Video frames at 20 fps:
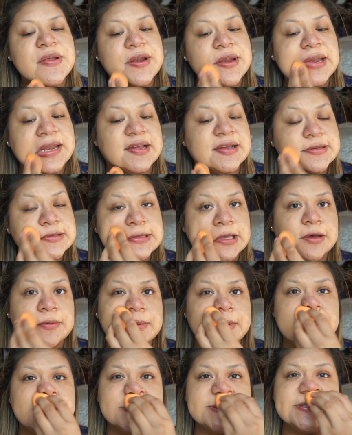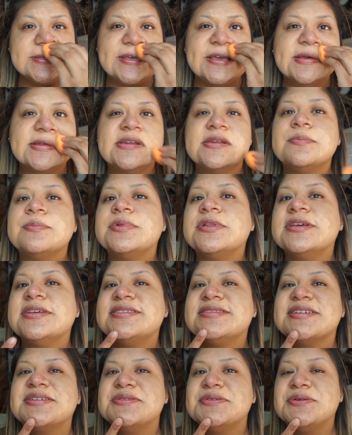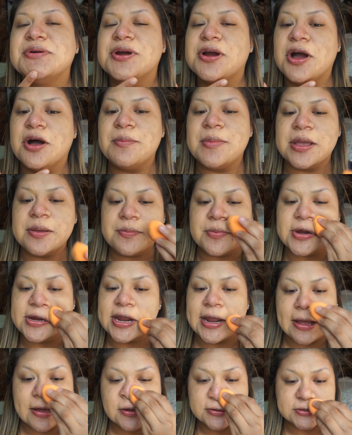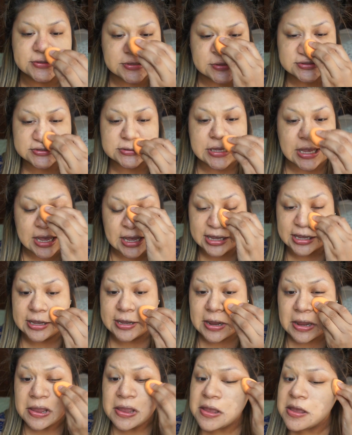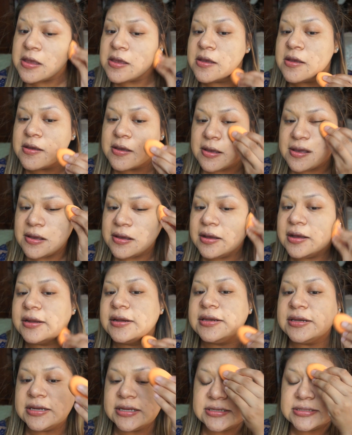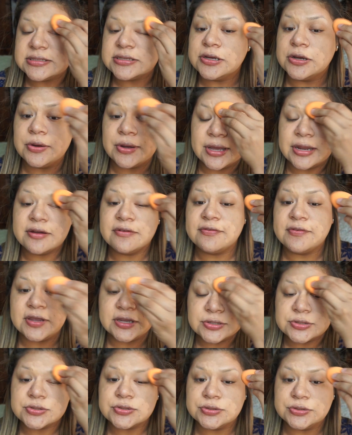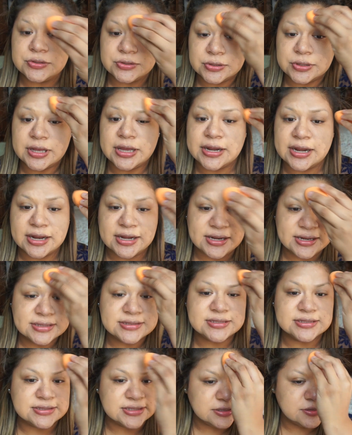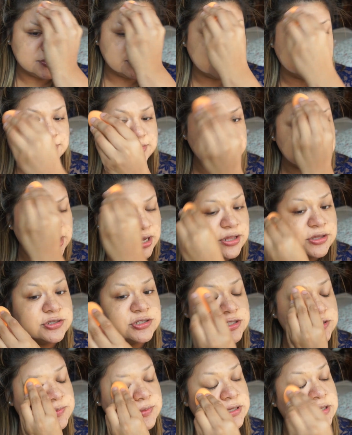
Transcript: nice on my skin. Please ignore all my breakouts. I need to go get a facial, and I need to see the dermatologist,